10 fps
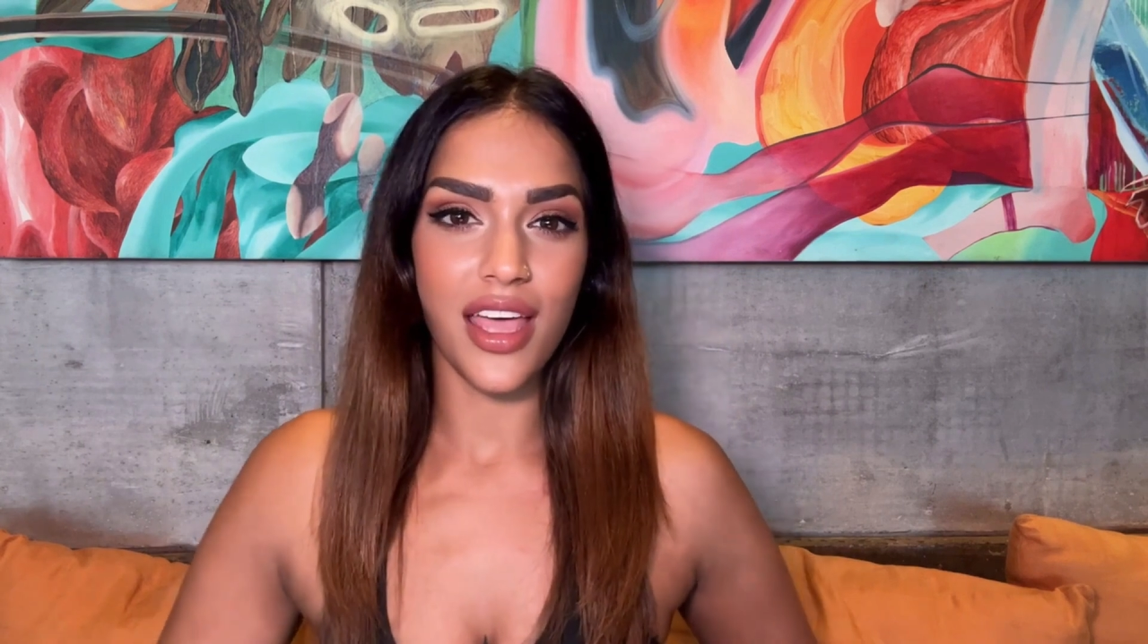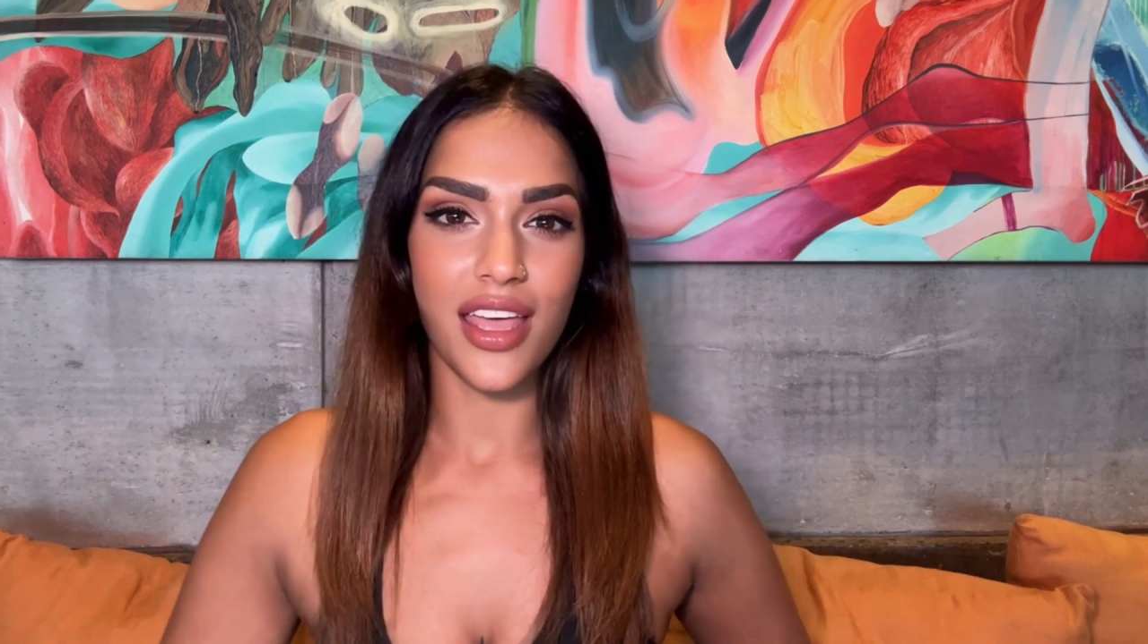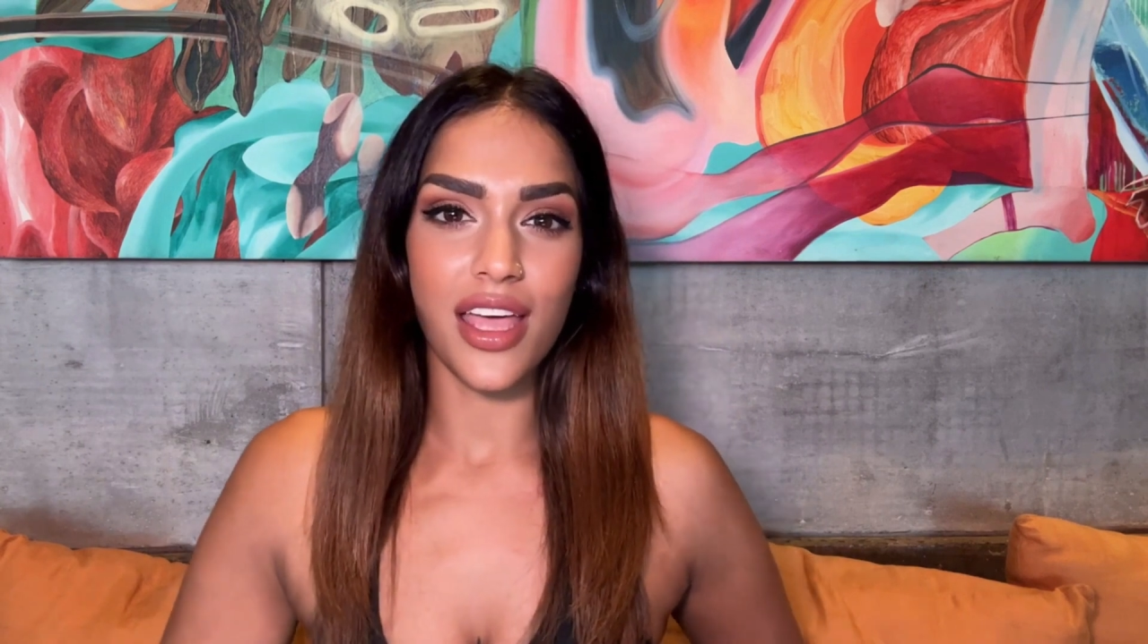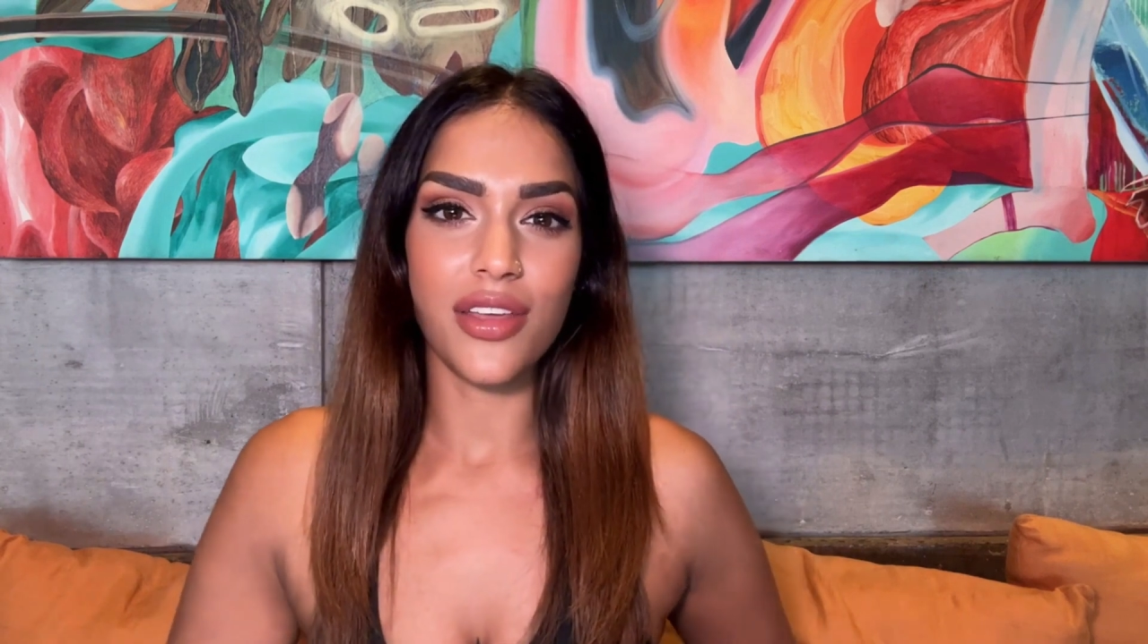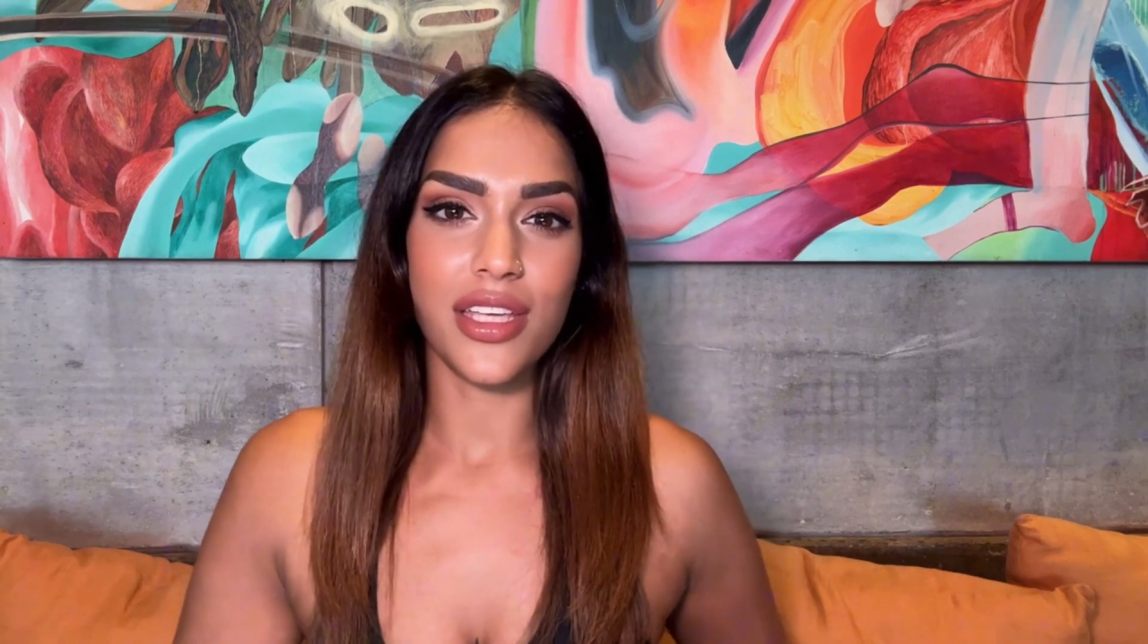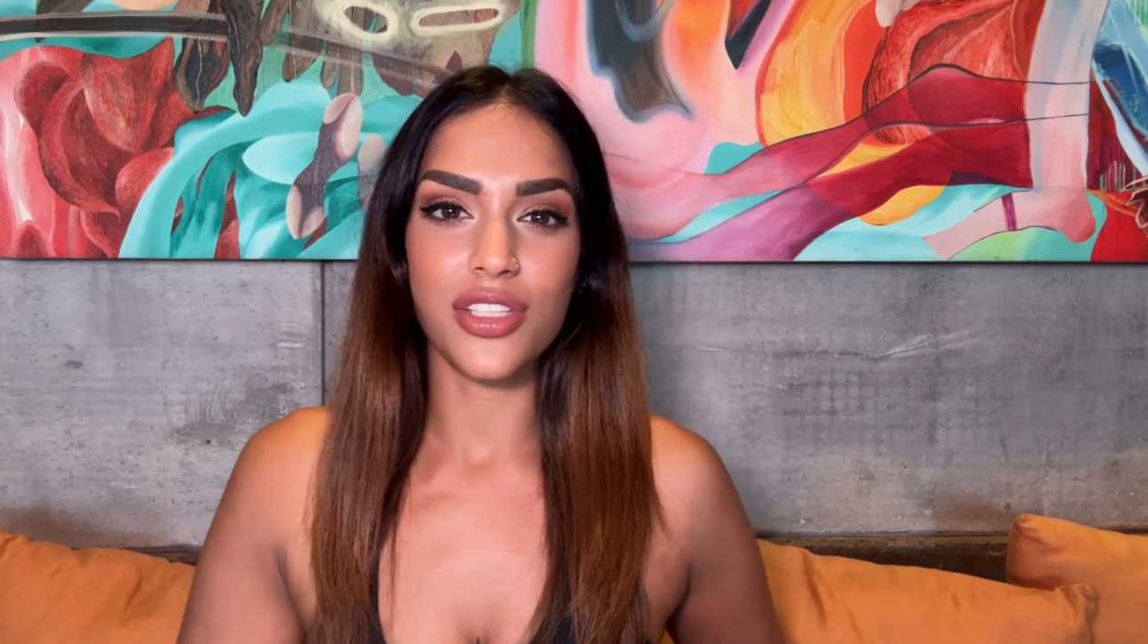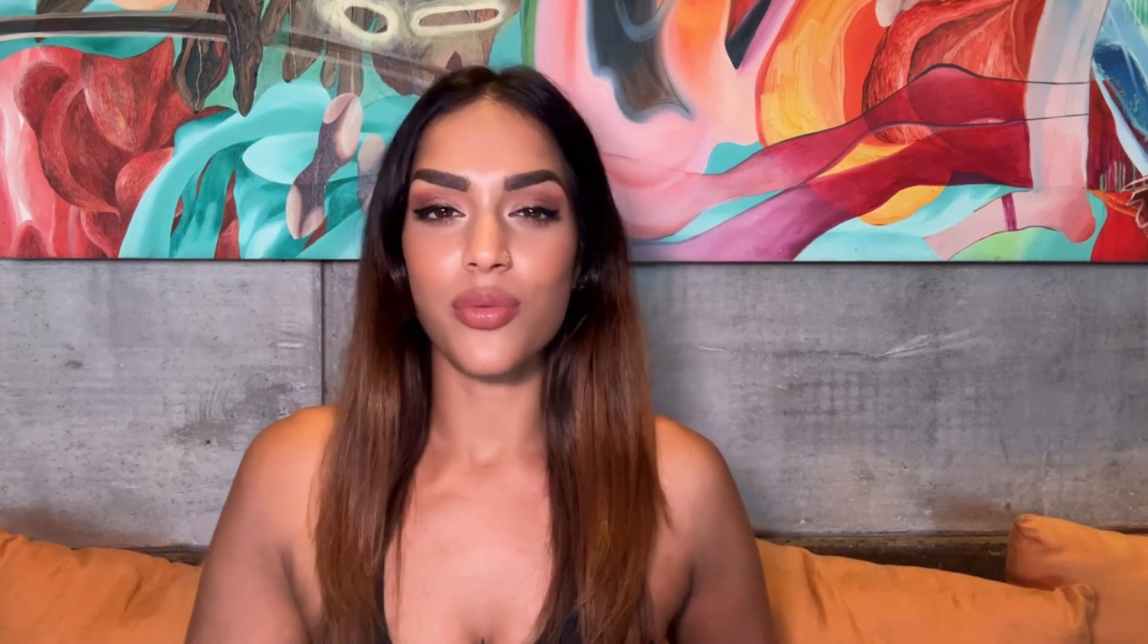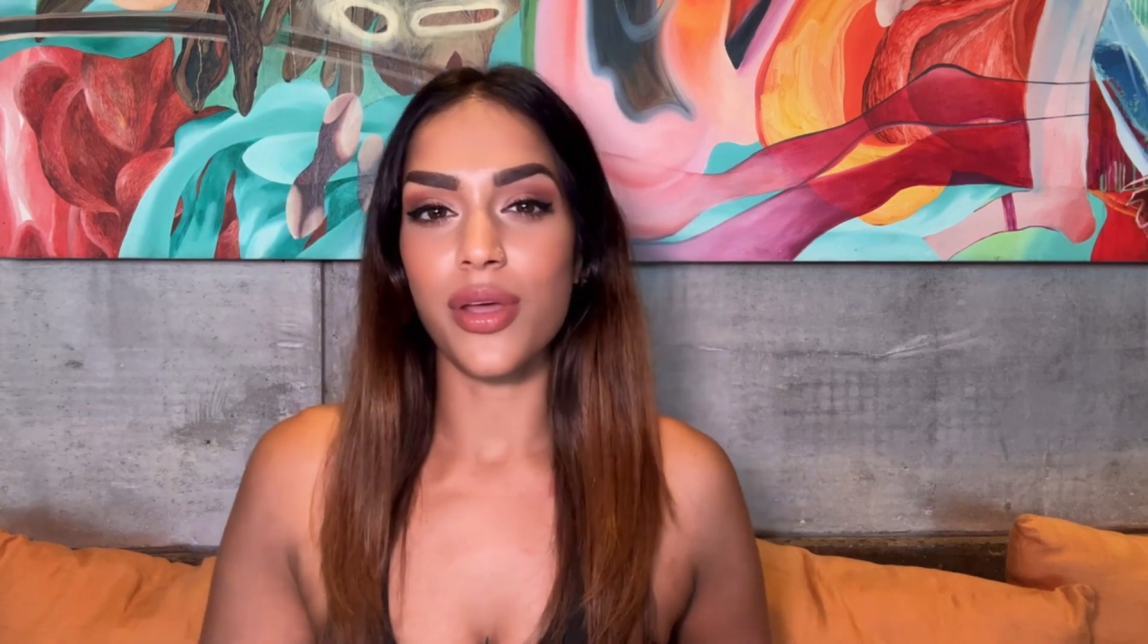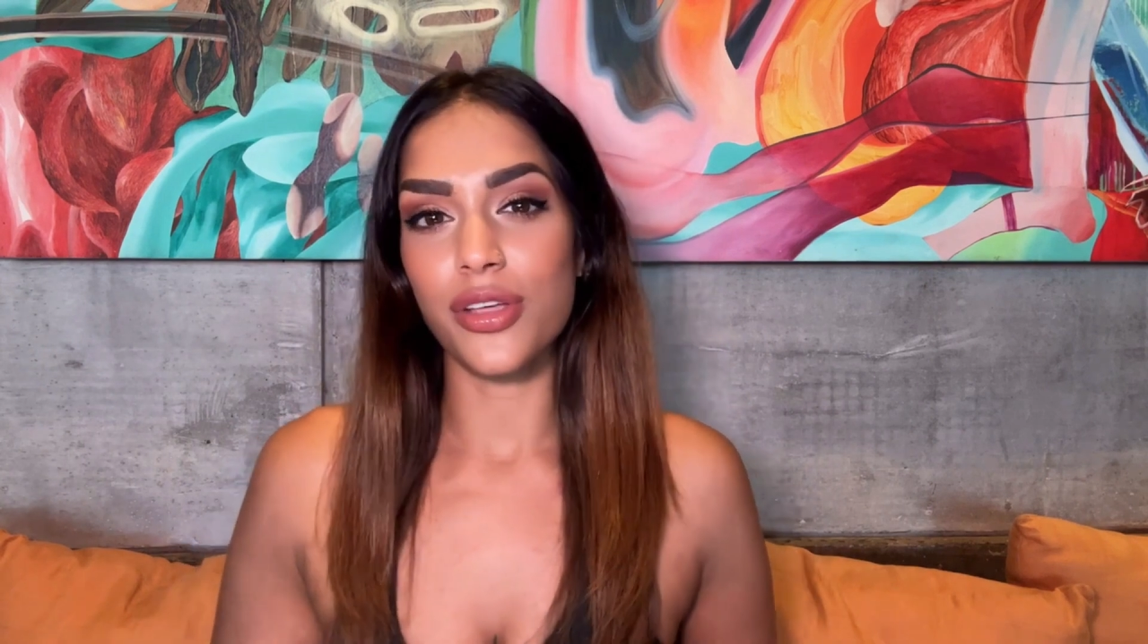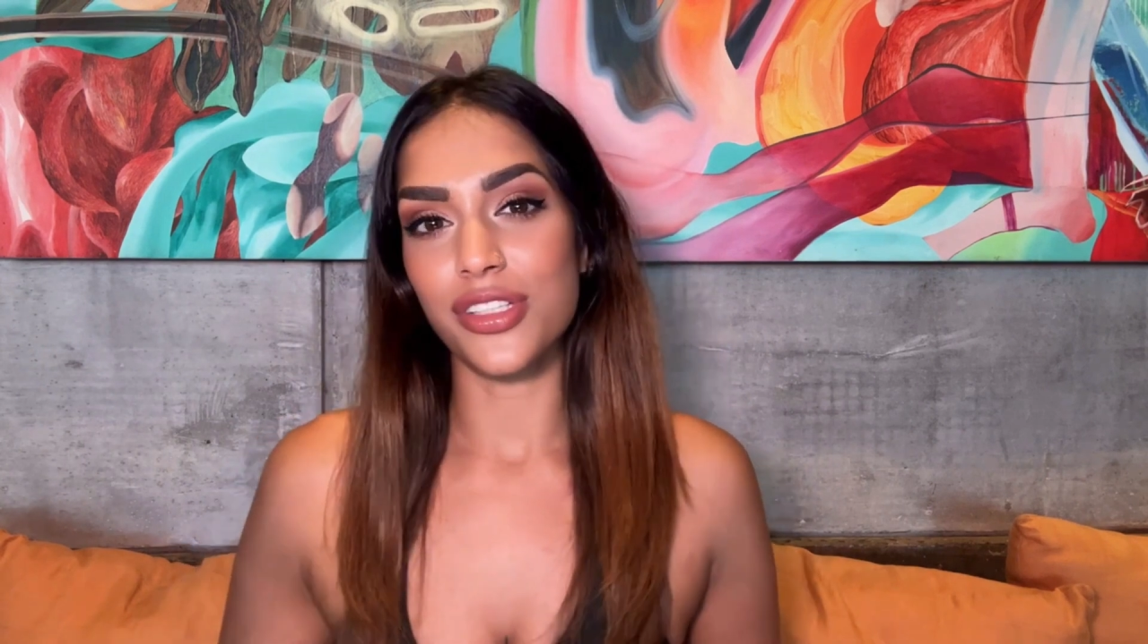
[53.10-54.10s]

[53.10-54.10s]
Now look at the one